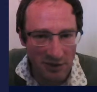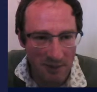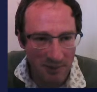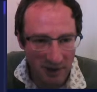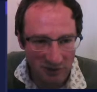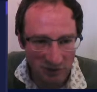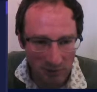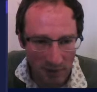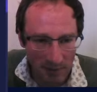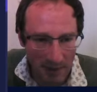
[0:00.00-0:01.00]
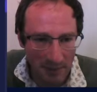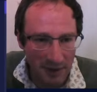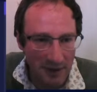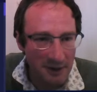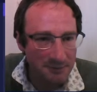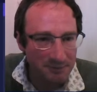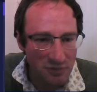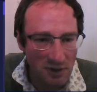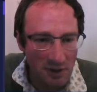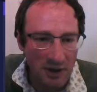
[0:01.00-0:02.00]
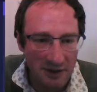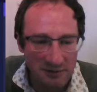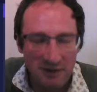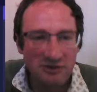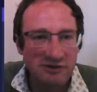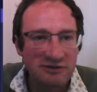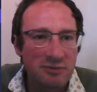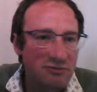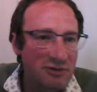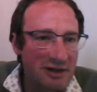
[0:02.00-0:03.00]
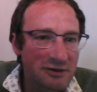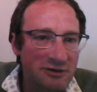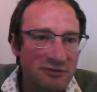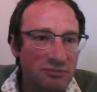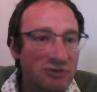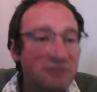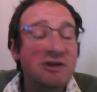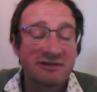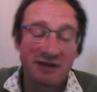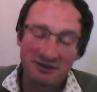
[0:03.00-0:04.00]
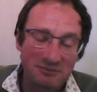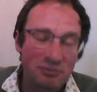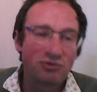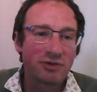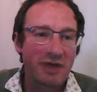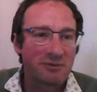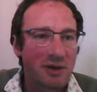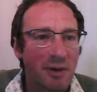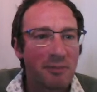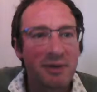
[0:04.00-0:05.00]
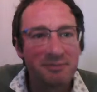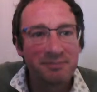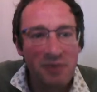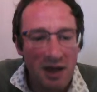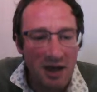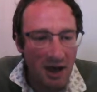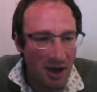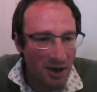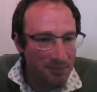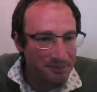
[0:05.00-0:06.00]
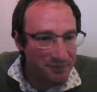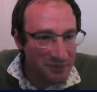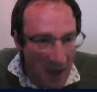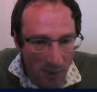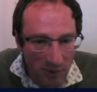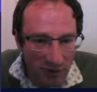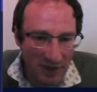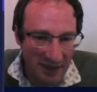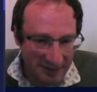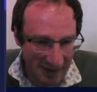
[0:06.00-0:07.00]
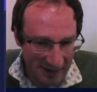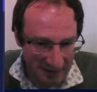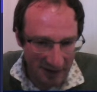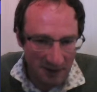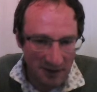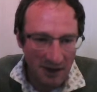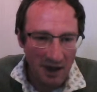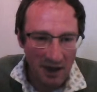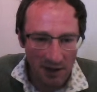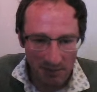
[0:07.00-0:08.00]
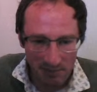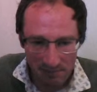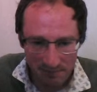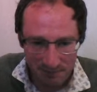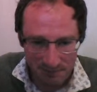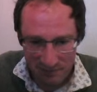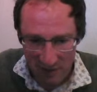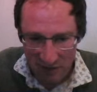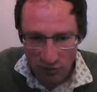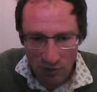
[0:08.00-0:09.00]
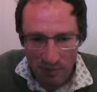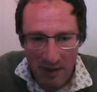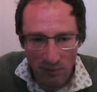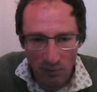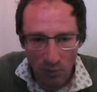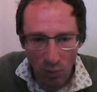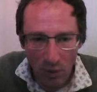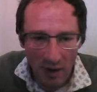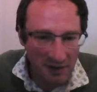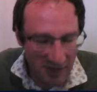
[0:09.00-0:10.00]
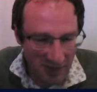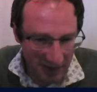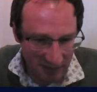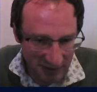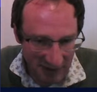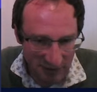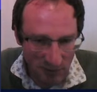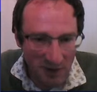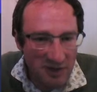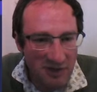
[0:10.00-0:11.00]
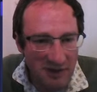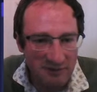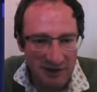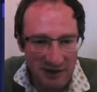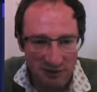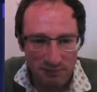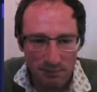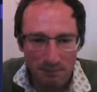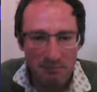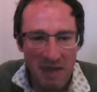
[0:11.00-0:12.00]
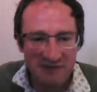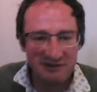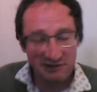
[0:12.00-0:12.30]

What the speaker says: that page, it should pop up. Okay, it needs to be reloaded. It's restarted before that will come up. But now we've got that data. Let's talk about one of the themes here. So one of the themes here is messy